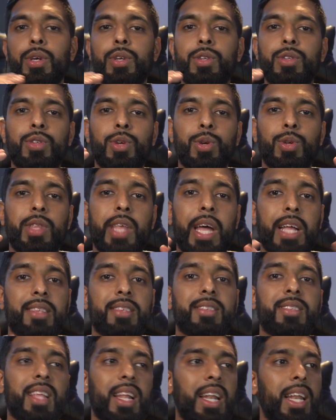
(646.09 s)
So
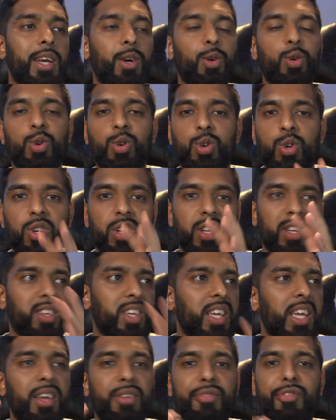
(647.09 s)
that's the little
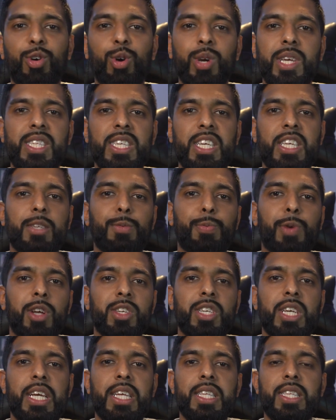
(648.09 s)
E46
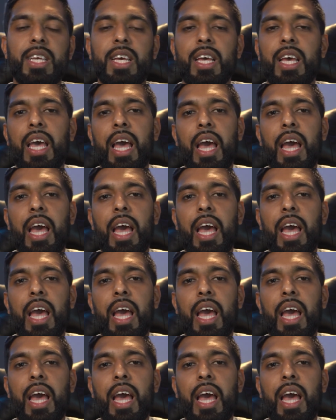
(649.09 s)
project.